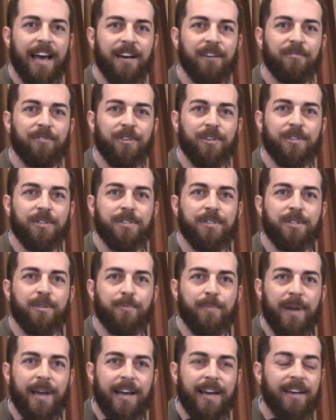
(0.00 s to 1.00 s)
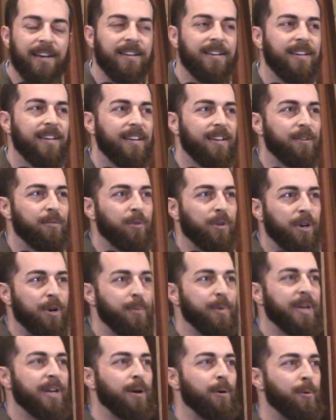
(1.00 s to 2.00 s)
Adam versus the Man. We're
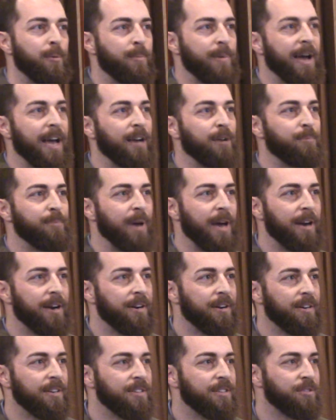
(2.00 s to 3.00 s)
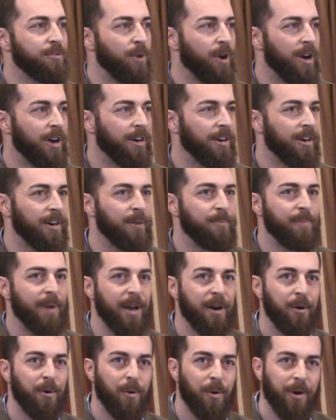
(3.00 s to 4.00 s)
going to be coming back better and stronger and
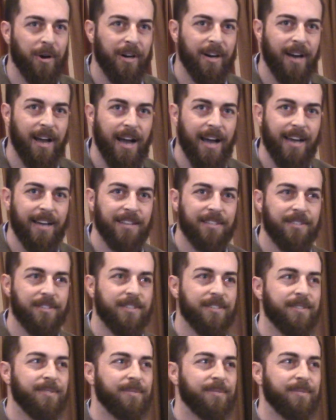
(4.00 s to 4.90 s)
better organized.